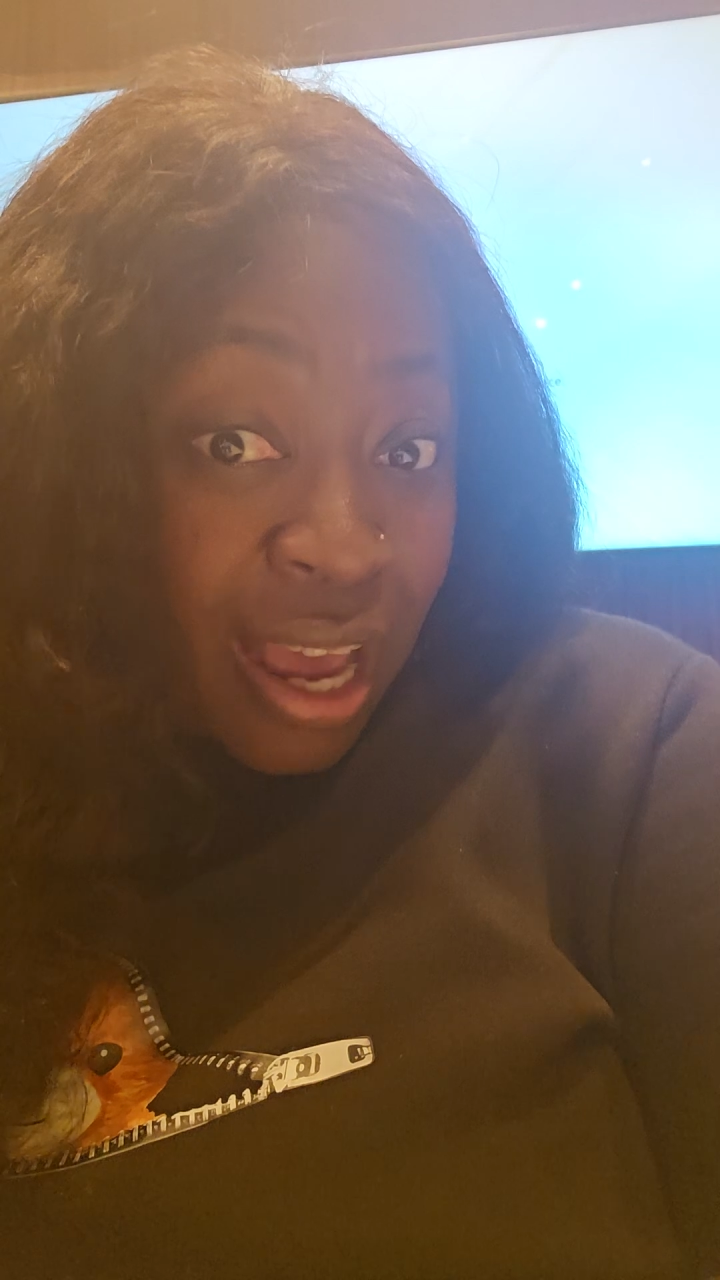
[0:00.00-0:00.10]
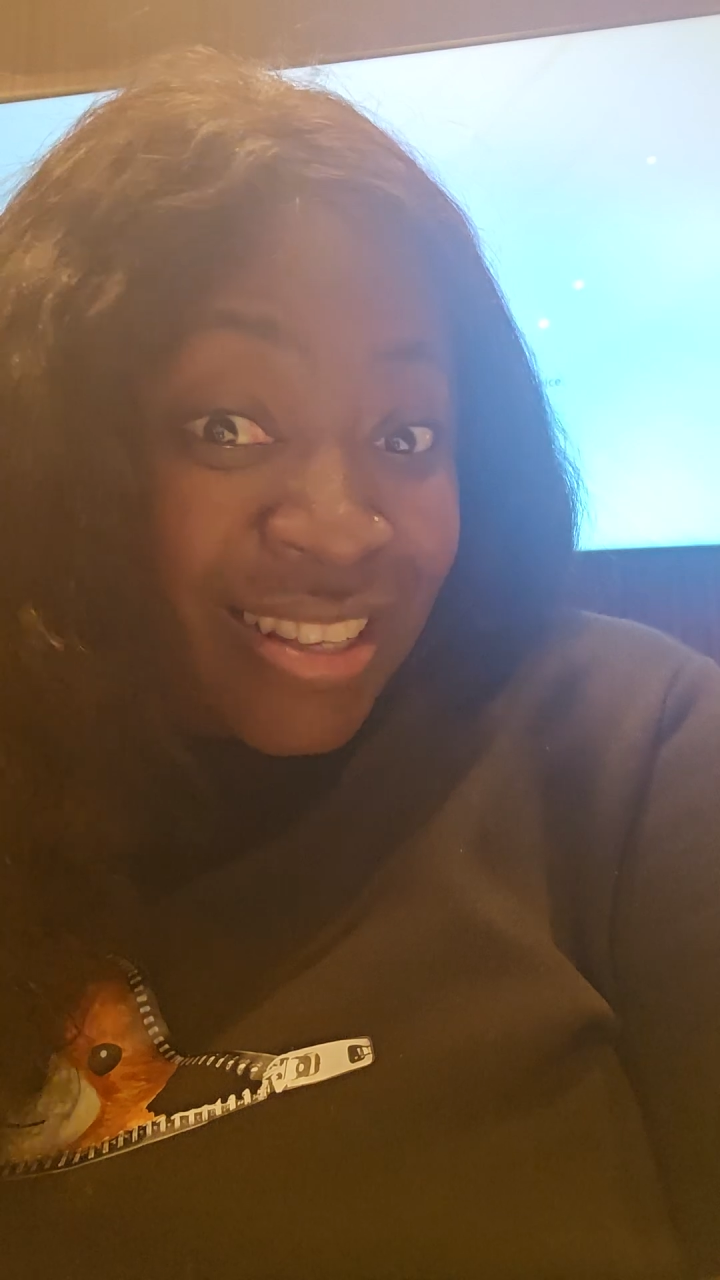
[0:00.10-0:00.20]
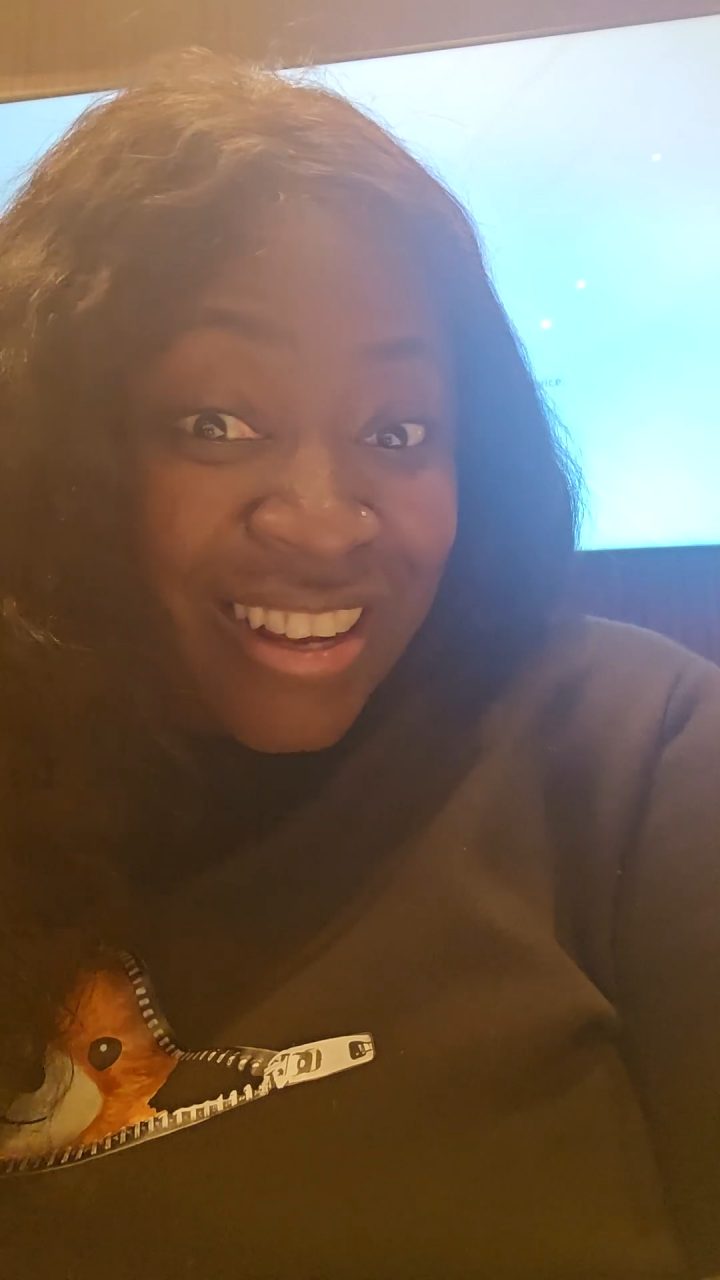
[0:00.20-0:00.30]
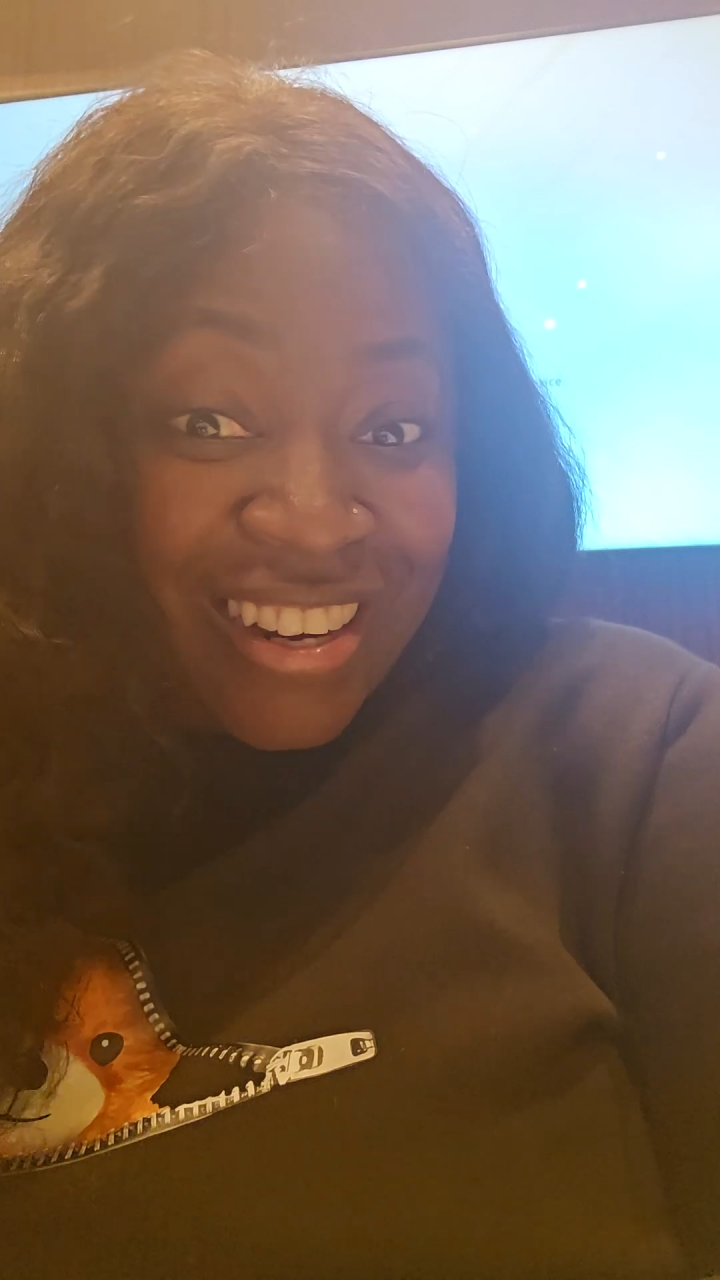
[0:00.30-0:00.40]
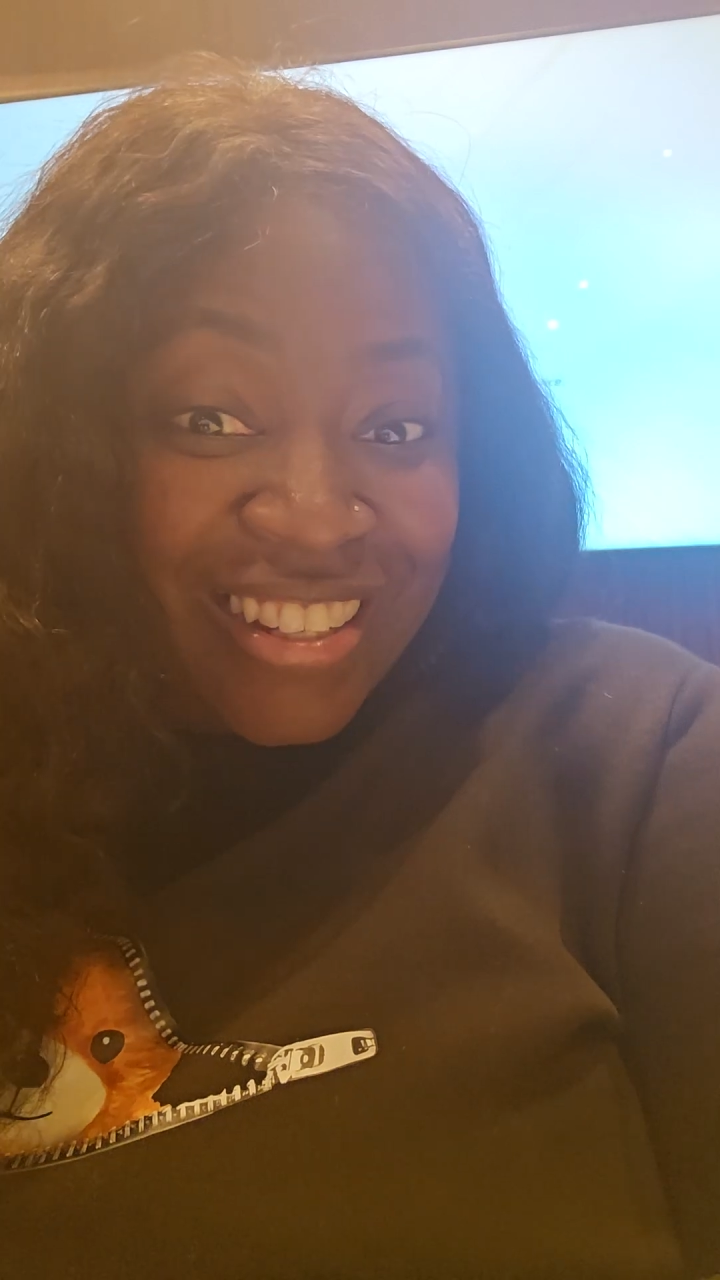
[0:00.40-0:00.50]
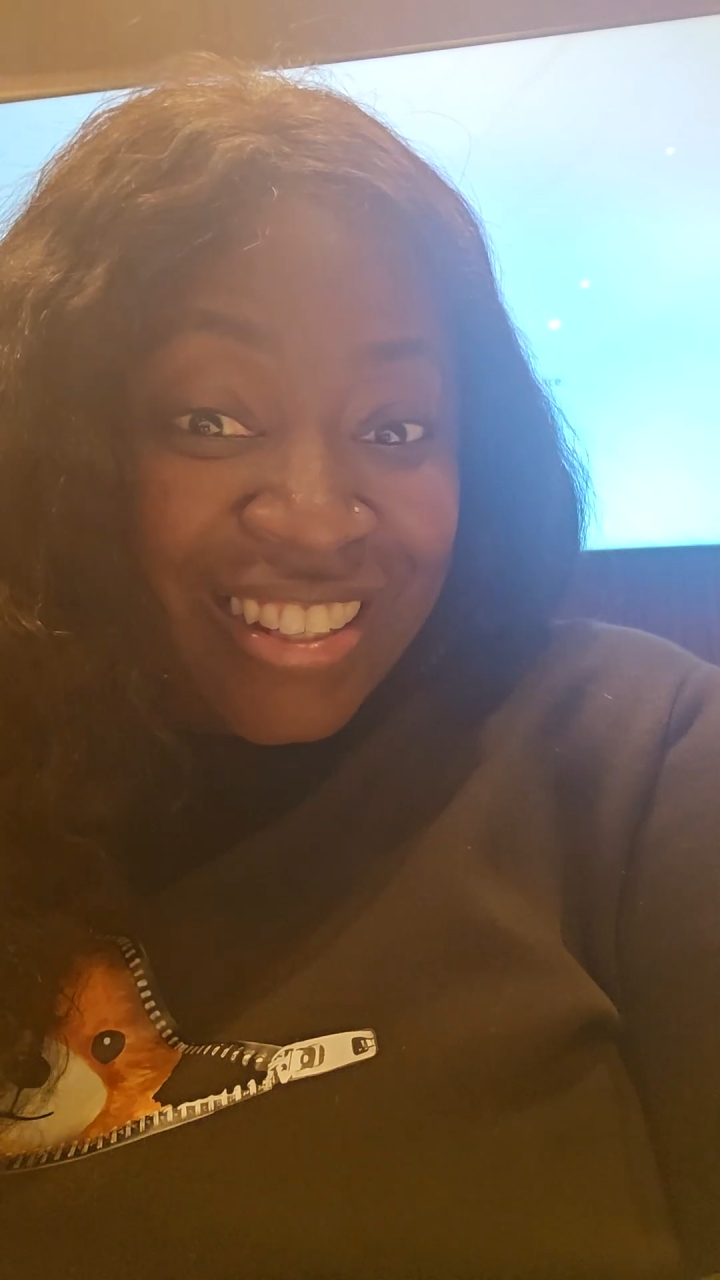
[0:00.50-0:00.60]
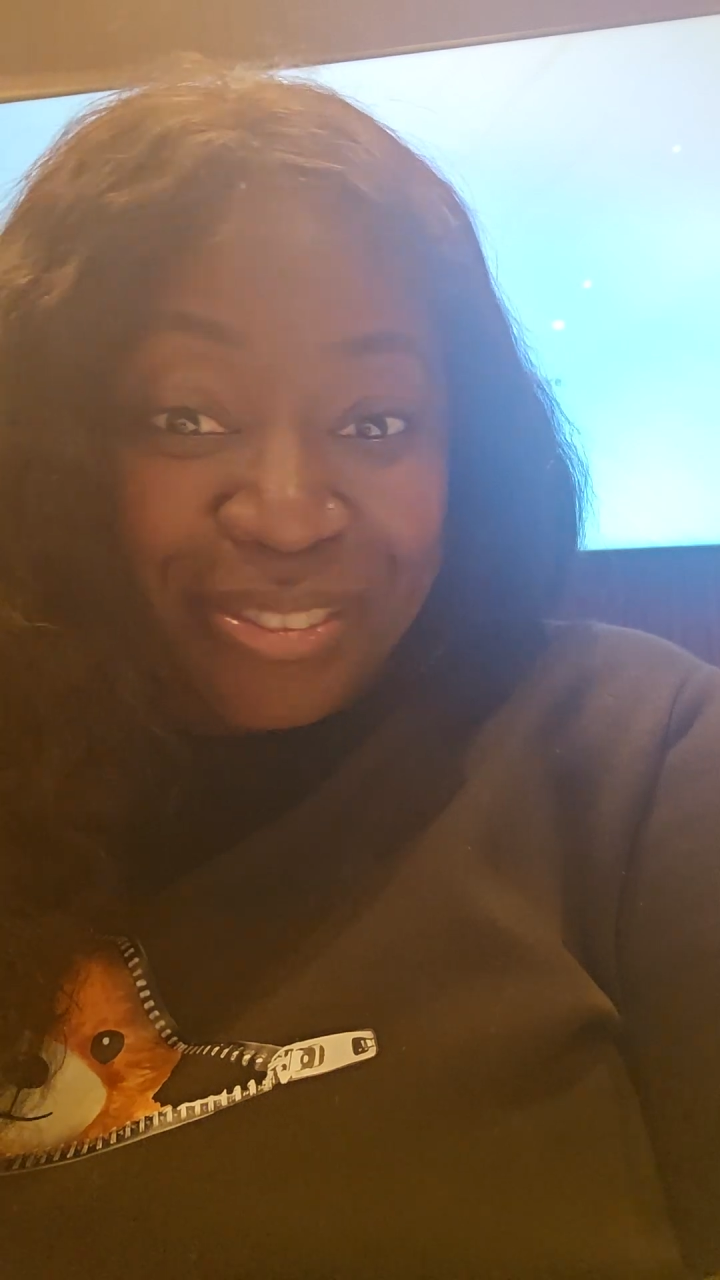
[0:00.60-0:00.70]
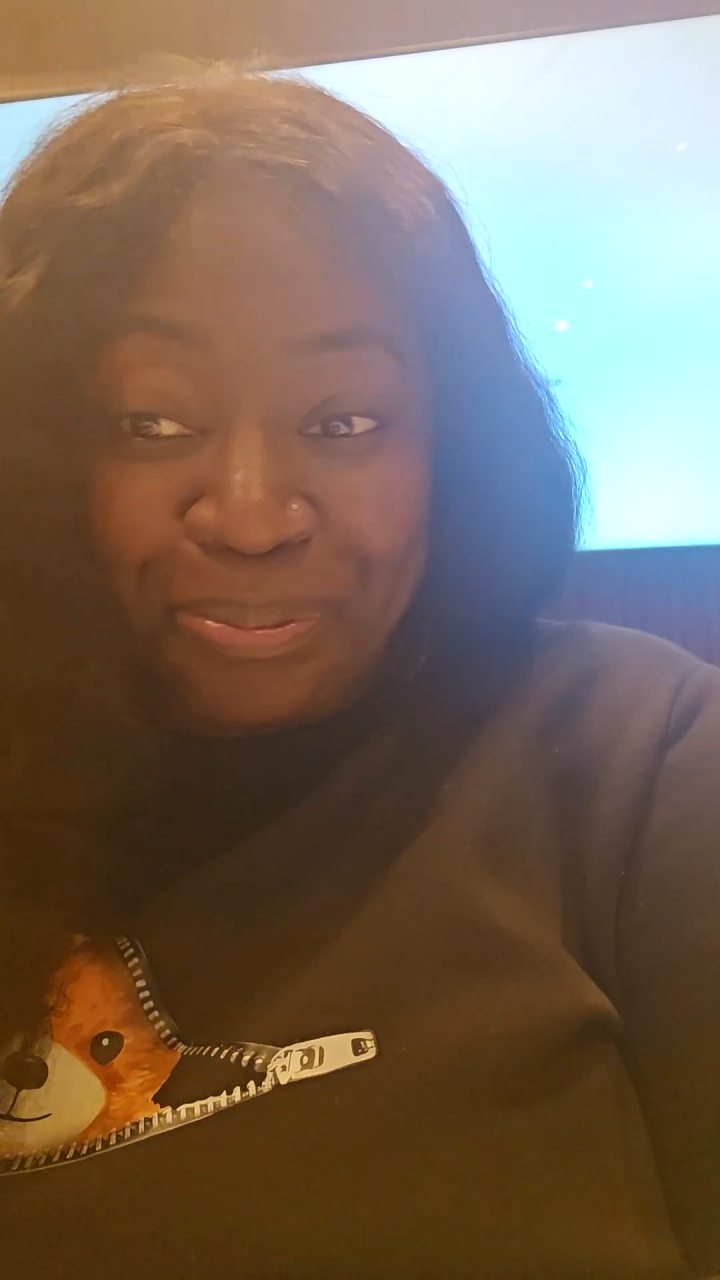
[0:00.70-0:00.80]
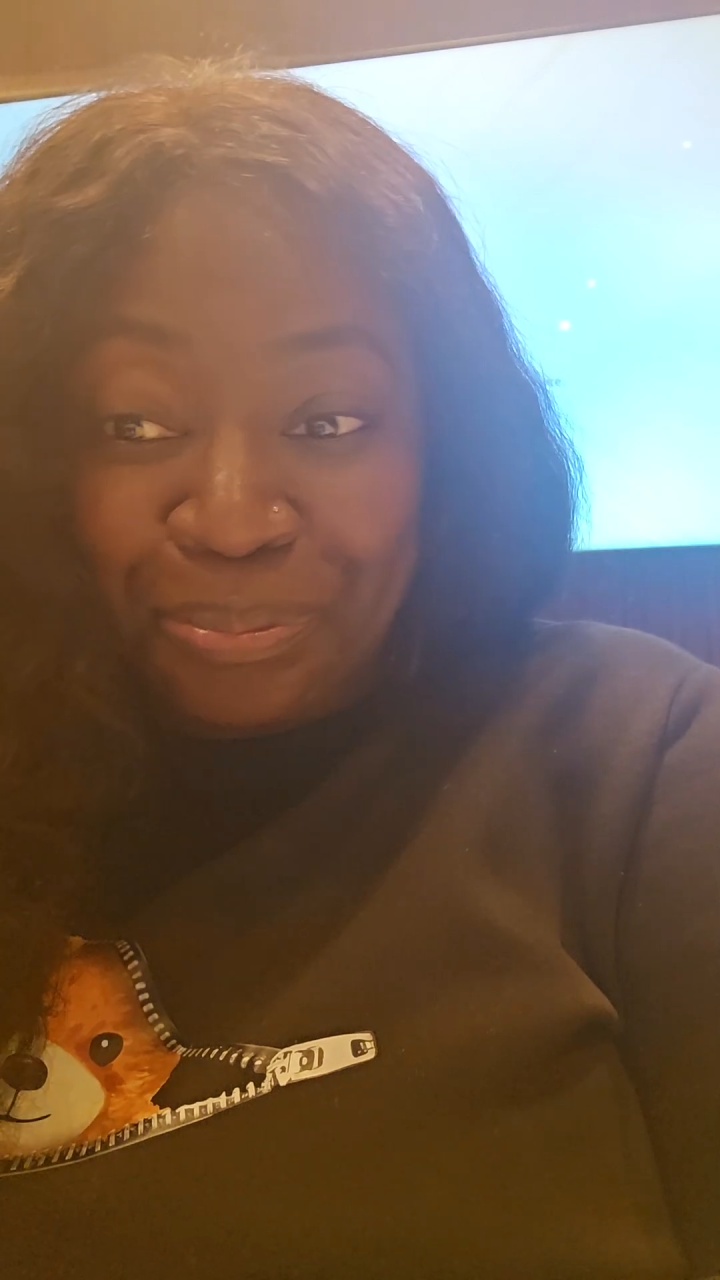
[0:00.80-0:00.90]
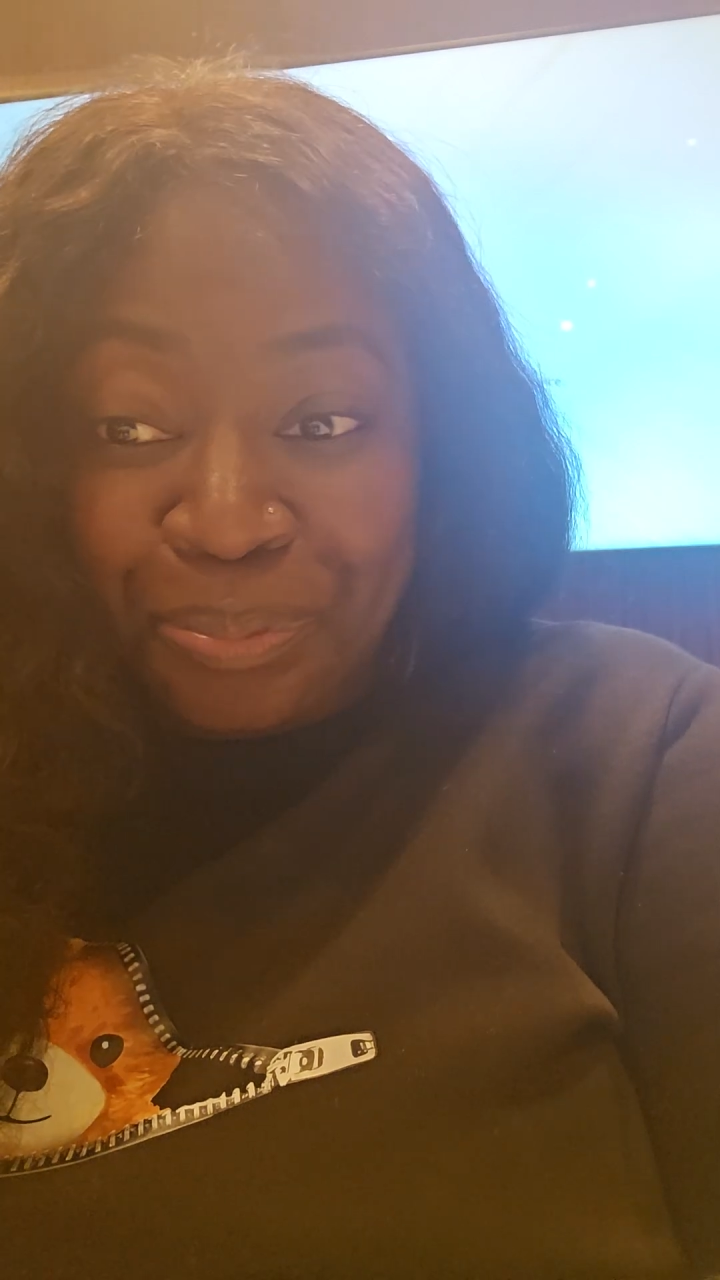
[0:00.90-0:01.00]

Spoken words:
case studies.